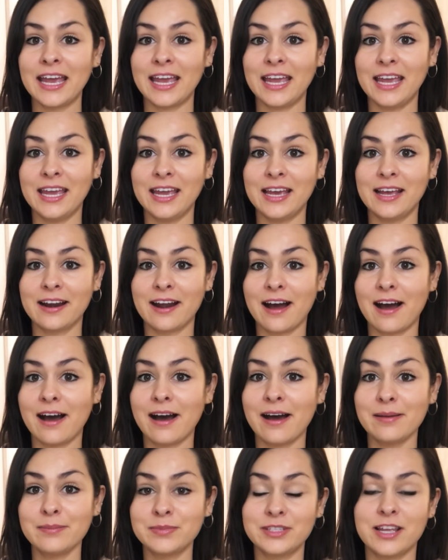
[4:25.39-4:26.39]
And
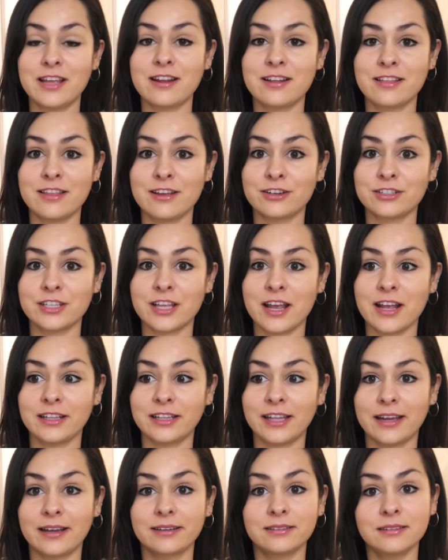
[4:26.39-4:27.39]
I'm standing there saying
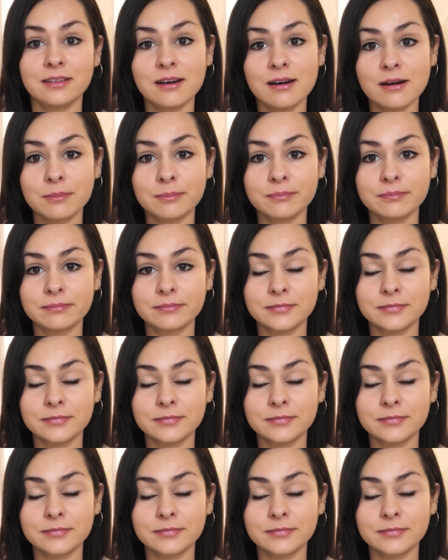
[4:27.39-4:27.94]
like, nope,